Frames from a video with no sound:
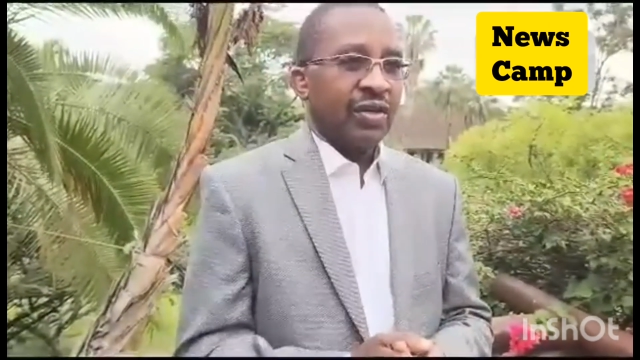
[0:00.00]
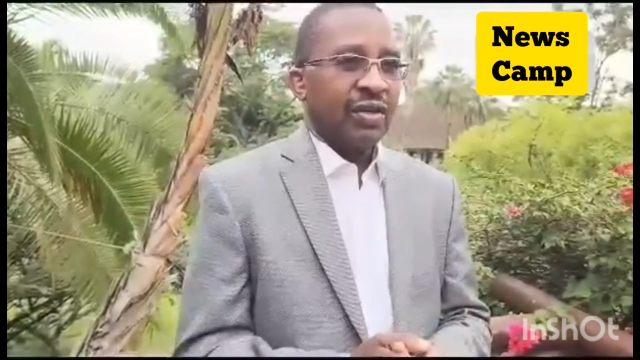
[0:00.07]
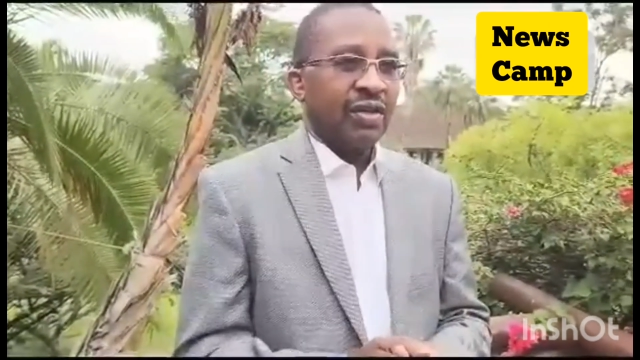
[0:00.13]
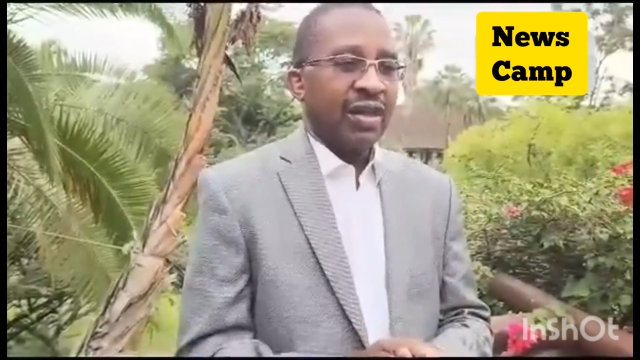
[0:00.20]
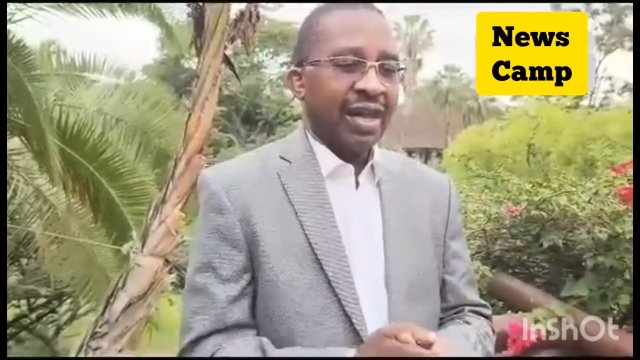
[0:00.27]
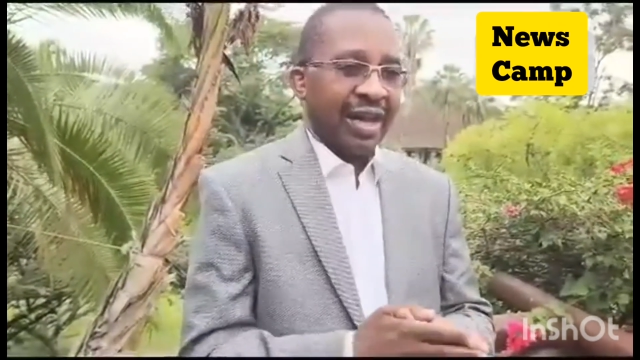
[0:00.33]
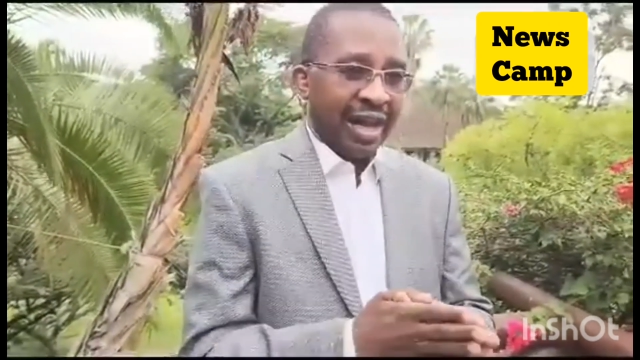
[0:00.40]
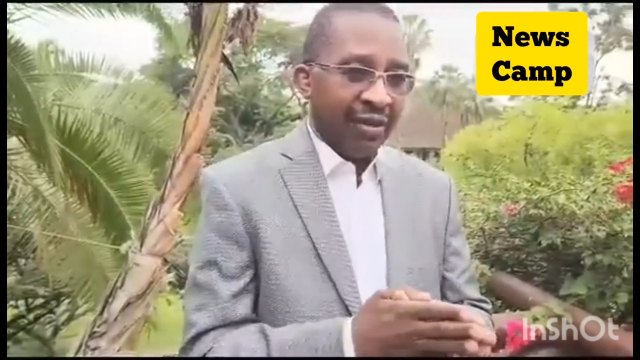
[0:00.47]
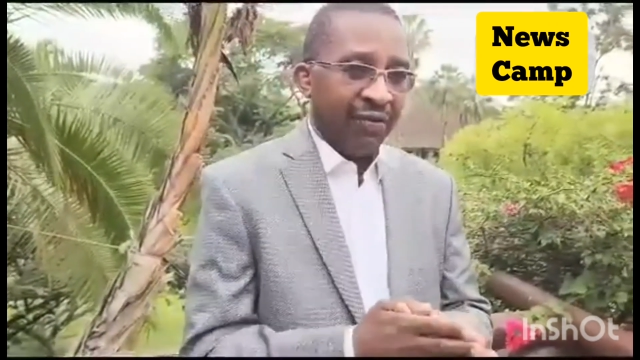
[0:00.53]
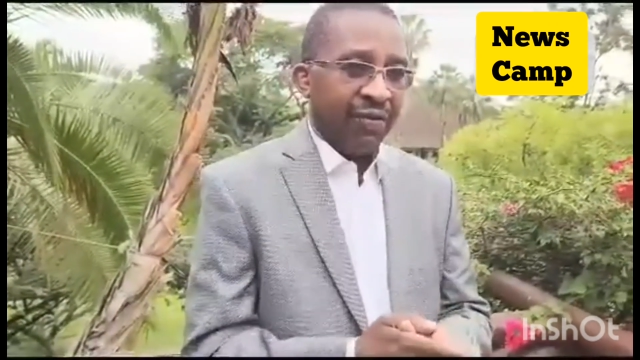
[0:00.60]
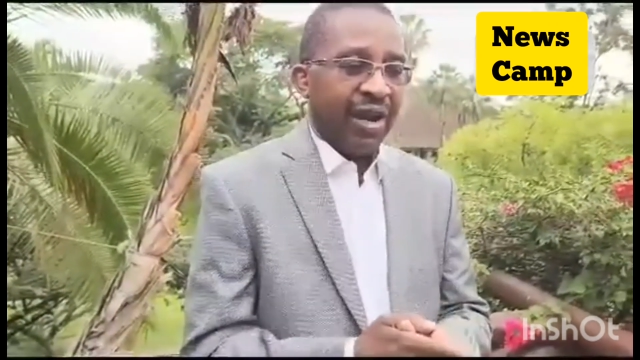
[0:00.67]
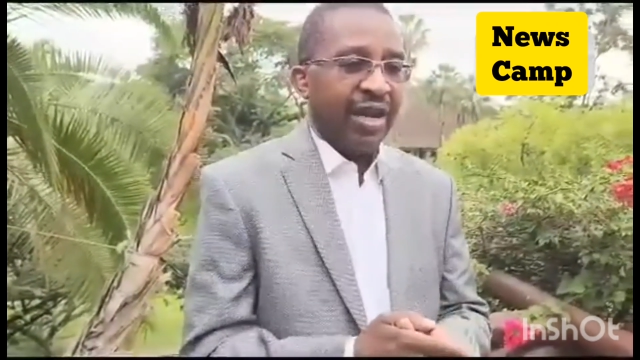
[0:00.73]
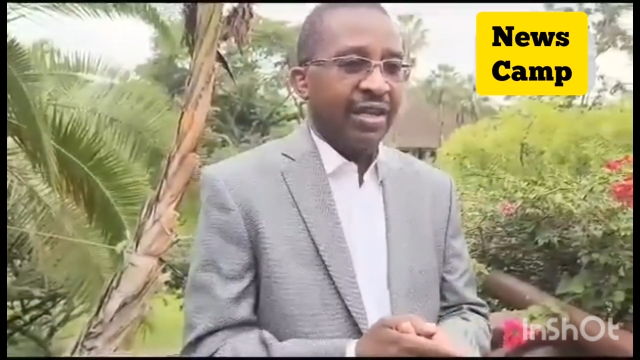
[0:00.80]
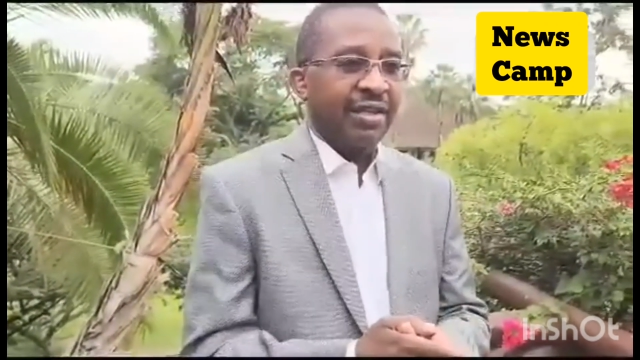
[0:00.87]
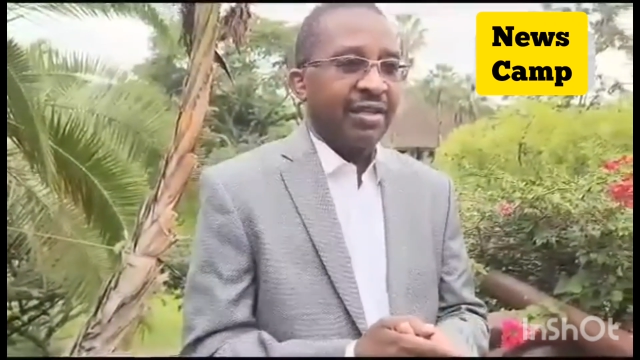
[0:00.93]
the
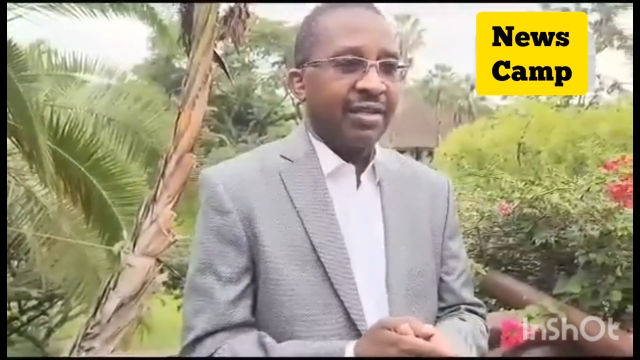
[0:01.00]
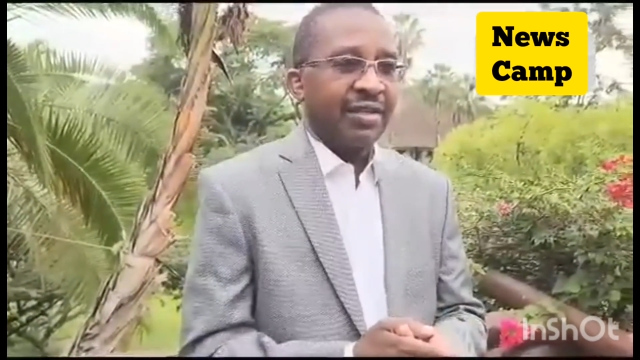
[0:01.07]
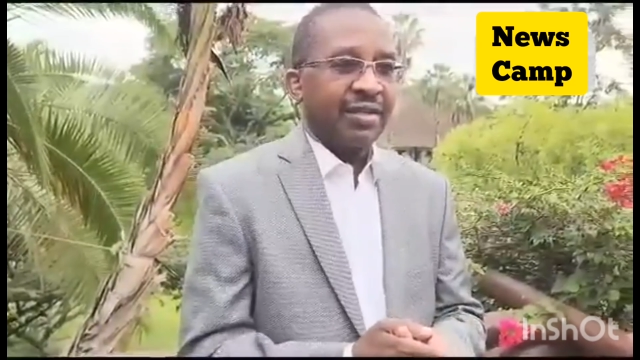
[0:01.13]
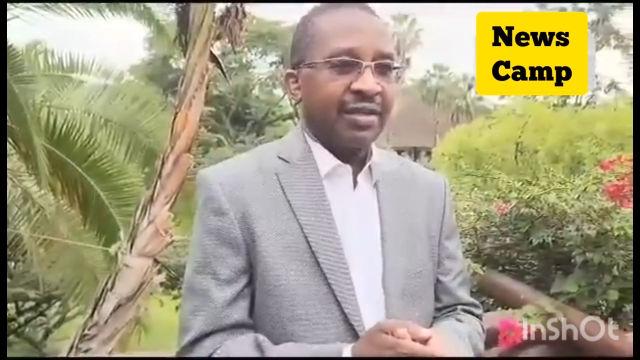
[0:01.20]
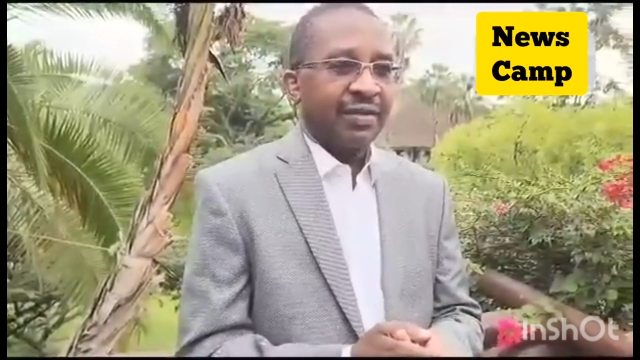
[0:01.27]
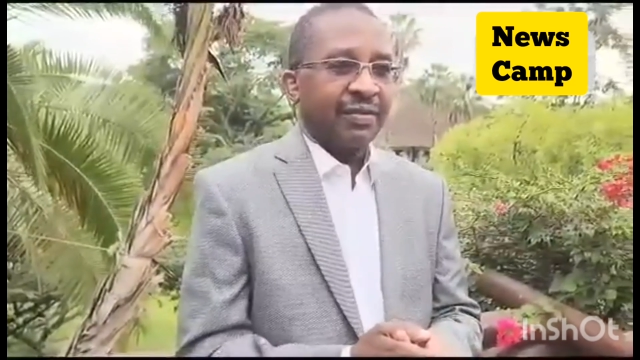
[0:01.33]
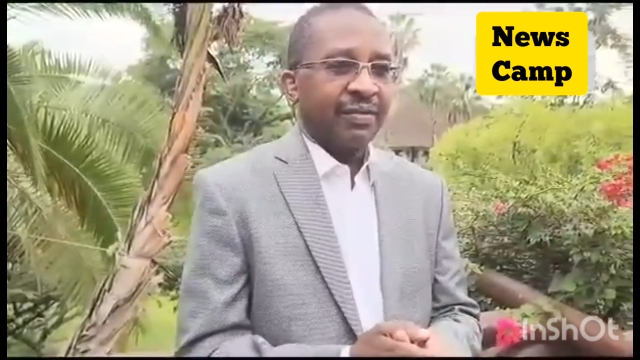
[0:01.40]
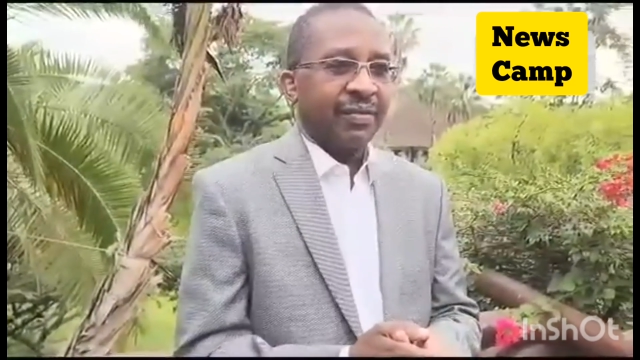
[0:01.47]
livelihoods